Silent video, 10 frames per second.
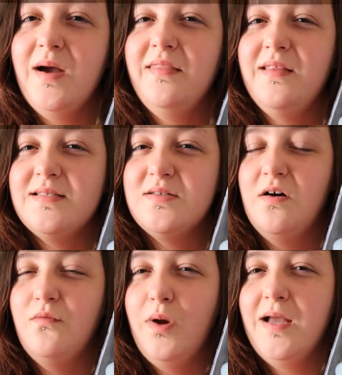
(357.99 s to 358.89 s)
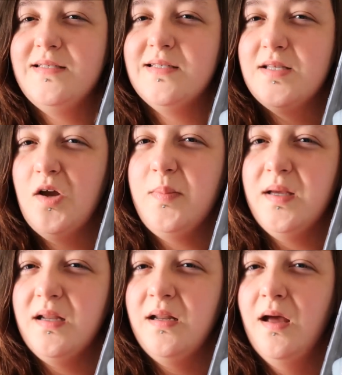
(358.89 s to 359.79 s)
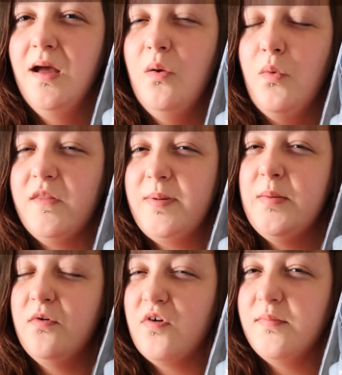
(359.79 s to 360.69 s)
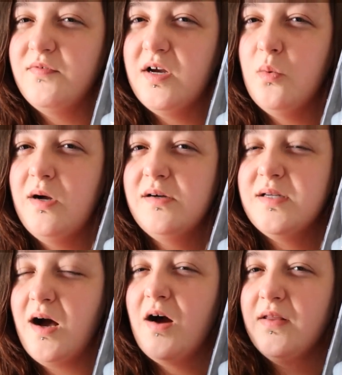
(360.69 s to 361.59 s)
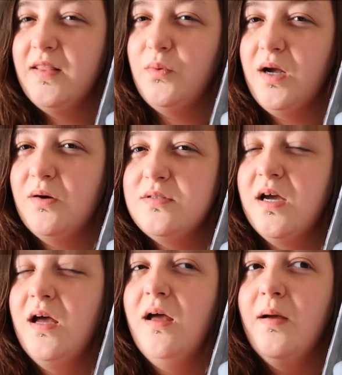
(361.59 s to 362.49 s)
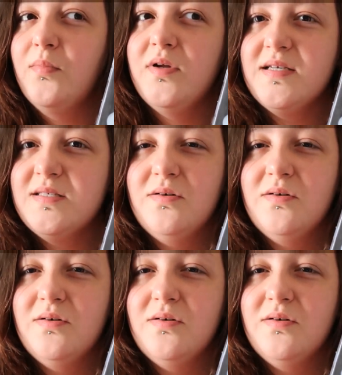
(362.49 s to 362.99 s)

in this sort of weird dystopian where the people from the real world are in the world, but it's